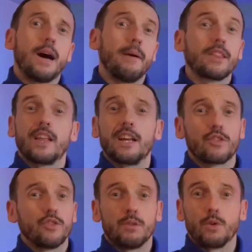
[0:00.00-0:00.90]
I
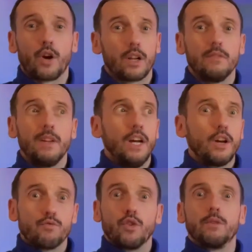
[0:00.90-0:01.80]
thought they were going to
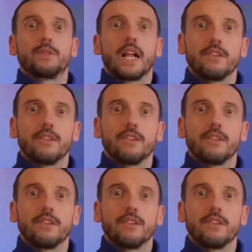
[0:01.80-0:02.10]
run themselves